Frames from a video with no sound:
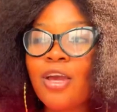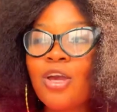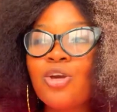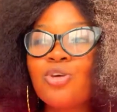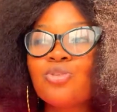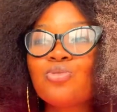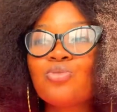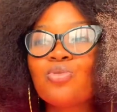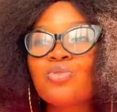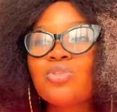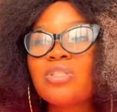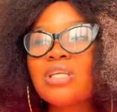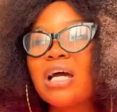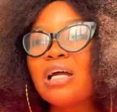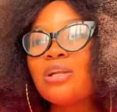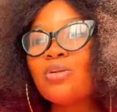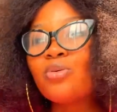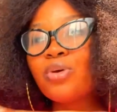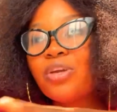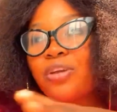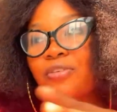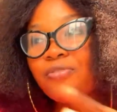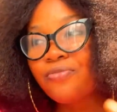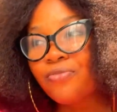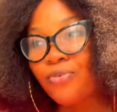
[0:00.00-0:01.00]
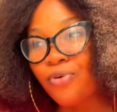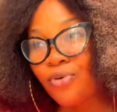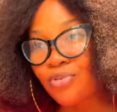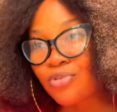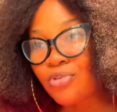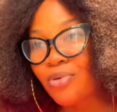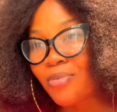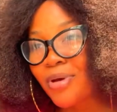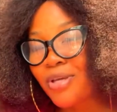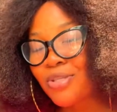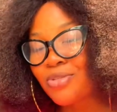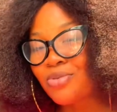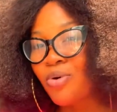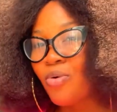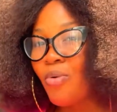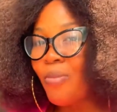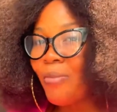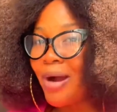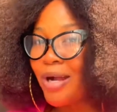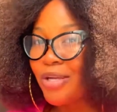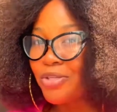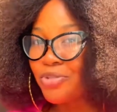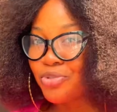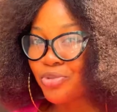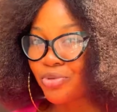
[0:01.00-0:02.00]
so they are looking for somebody to come
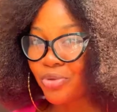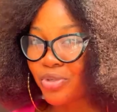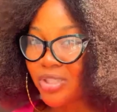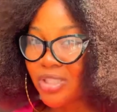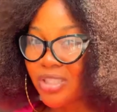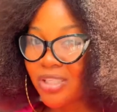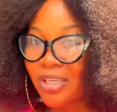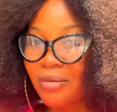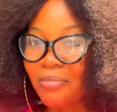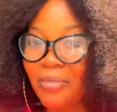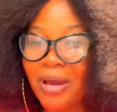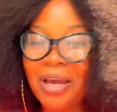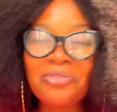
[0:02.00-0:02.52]
and join them.